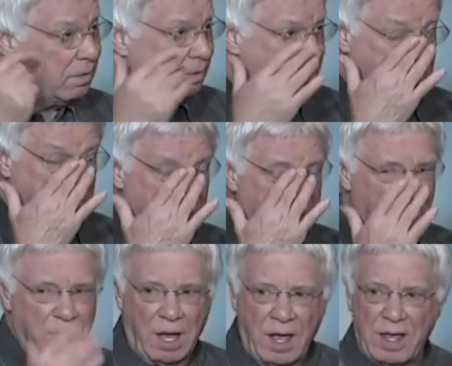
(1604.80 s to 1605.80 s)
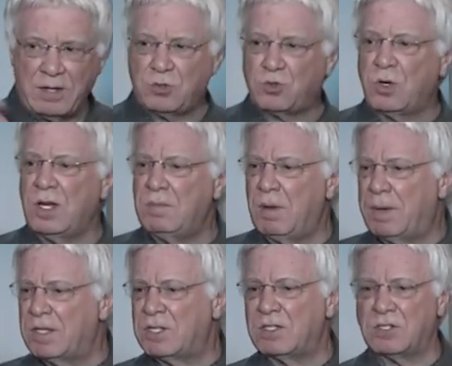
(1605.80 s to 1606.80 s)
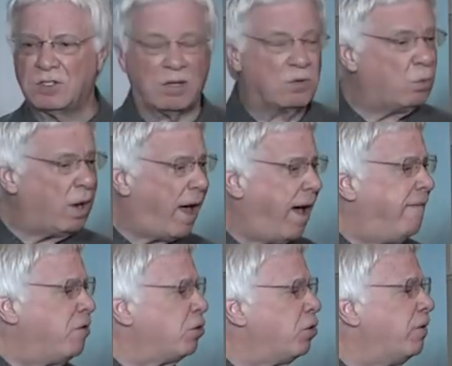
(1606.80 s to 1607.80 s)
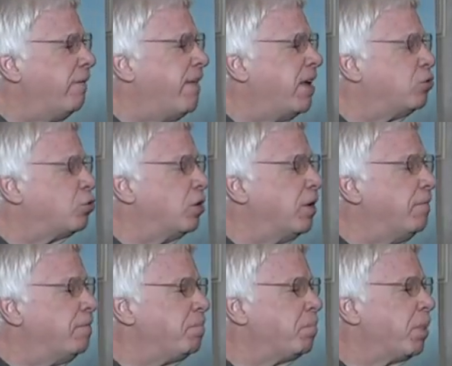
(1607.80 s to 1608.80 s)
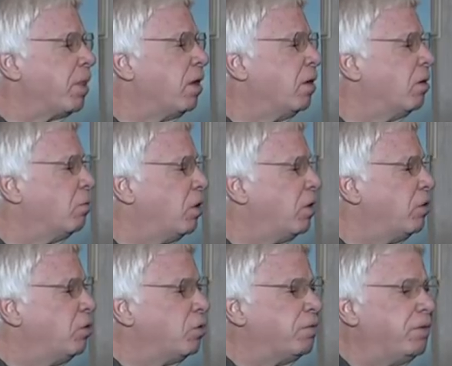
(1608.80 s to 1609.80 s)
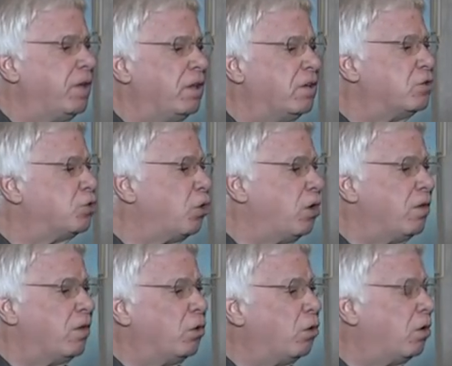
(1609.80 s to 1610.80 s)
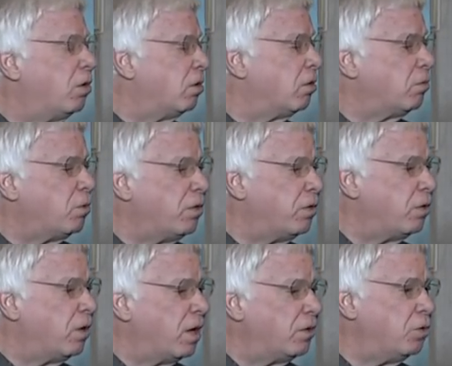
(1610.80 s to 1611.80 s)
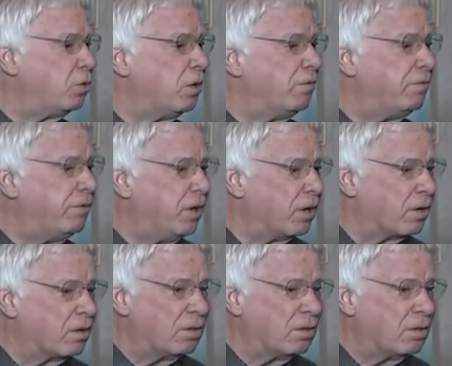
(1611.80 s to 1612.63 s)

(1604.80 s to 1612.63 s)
People tell me, I had a dream about such and such. Well, I don't know in that dream whether you were feeling the joy of the Lord or whether or not you were in fear.